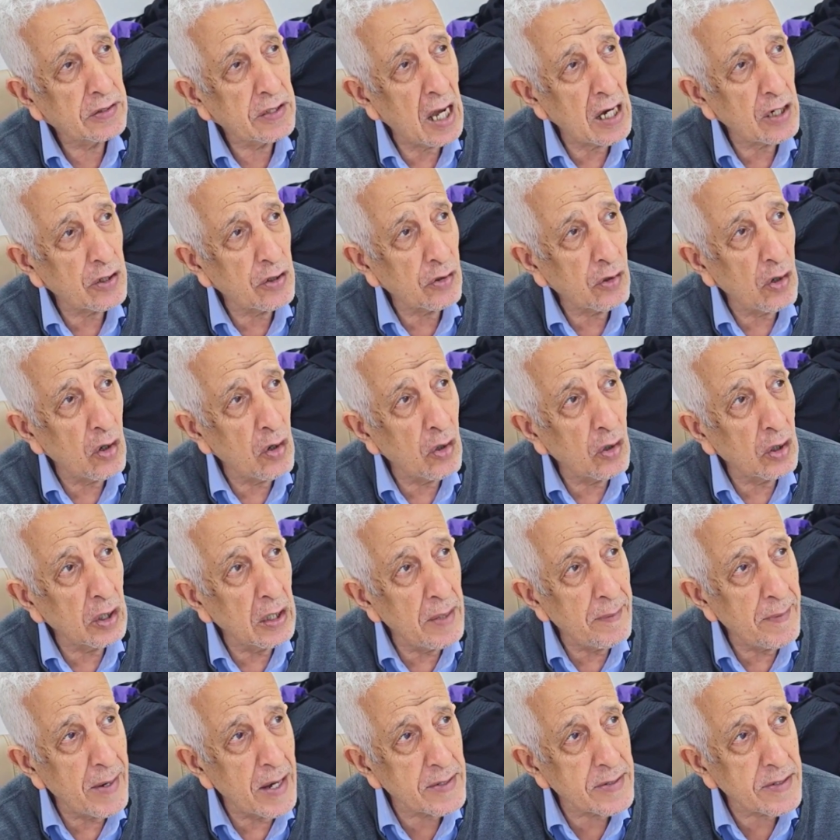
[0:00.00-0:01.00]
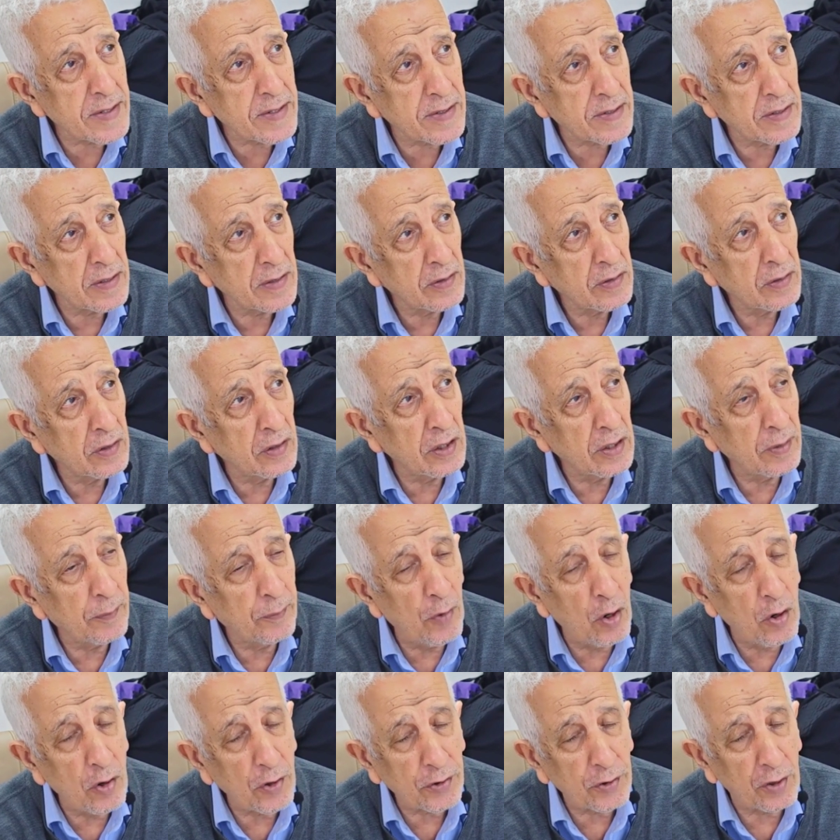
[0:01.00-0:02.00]
tacrolimus,
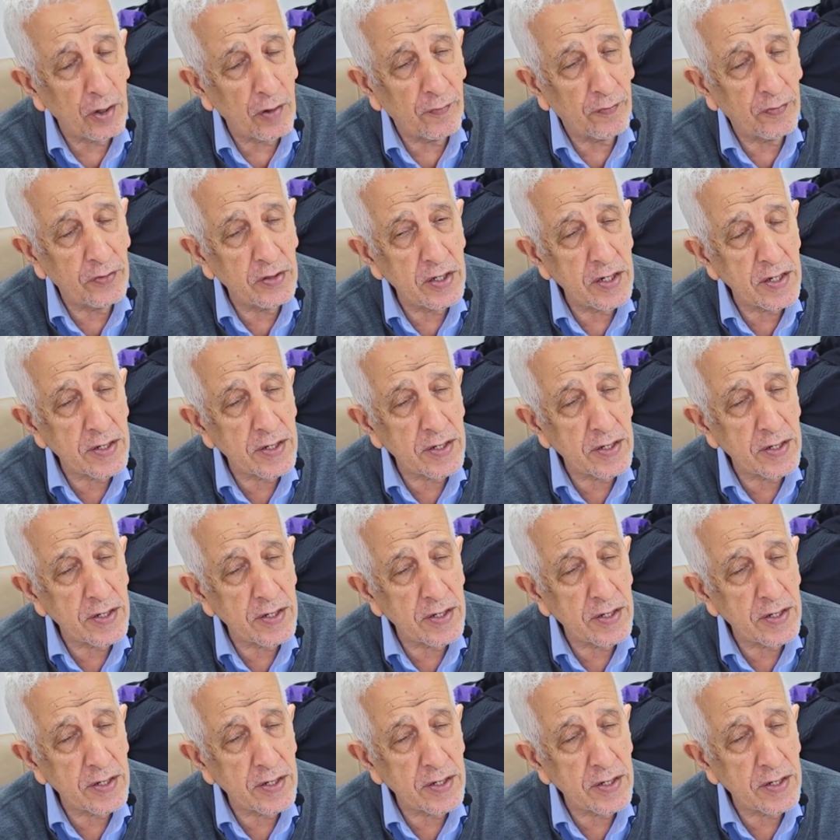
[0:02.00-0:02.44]
both of